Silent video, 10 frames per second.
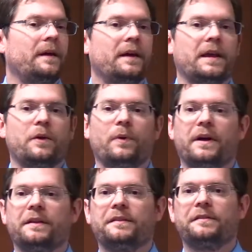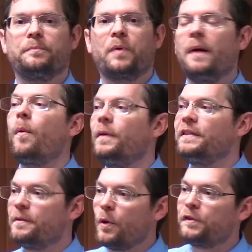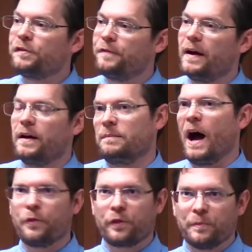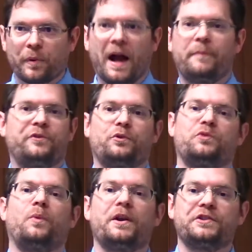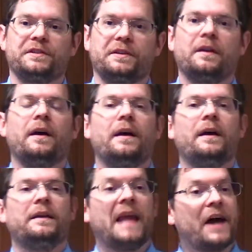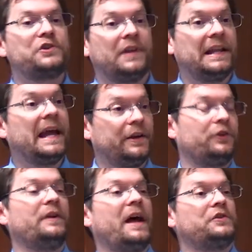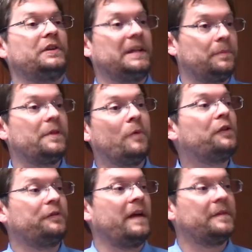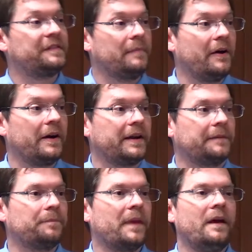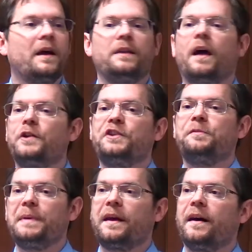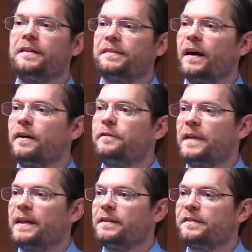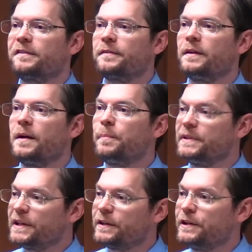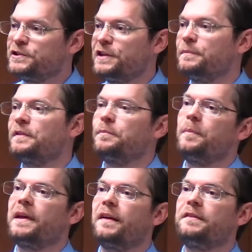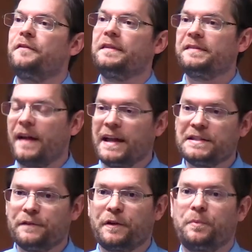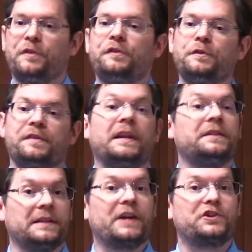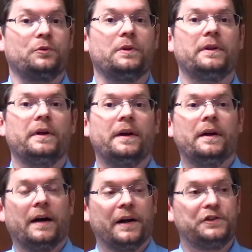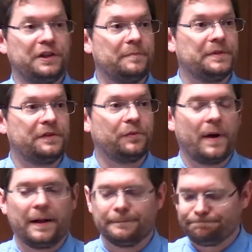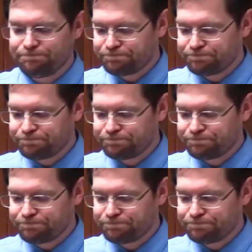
He was probably the most, other than perhaps George Washington, nationally and internationally, the most famous American, not just because of his political achievements, but because of his scientific pursuits and intellectual achievements as well.